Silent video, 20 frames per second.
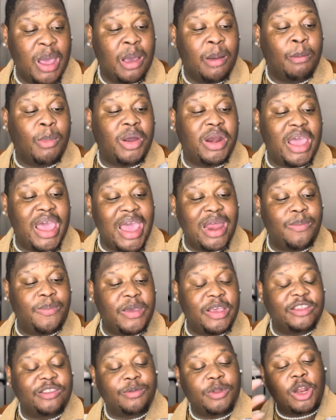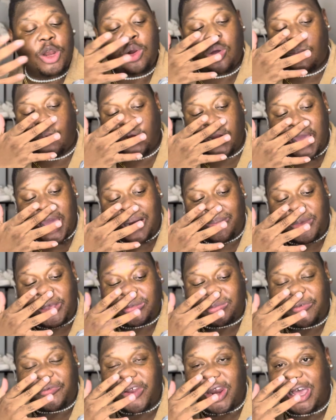But the headpiece, we don't know about the headpiece.
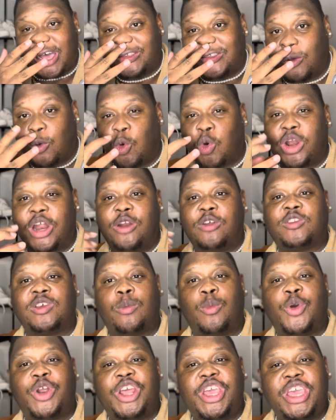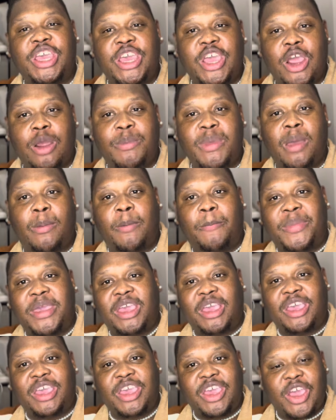Me feel like I said we could have done something with the hair, maybe
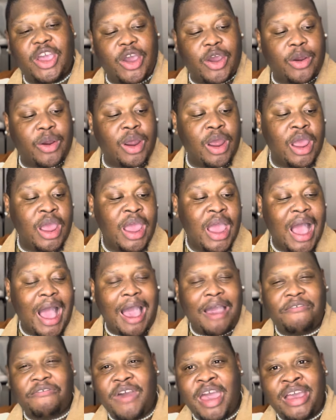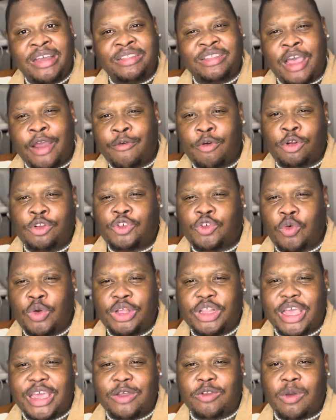big hair and vines are run through You
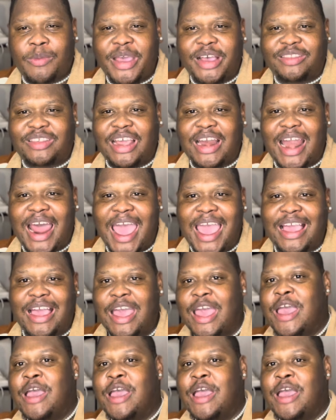take get to me, and say like,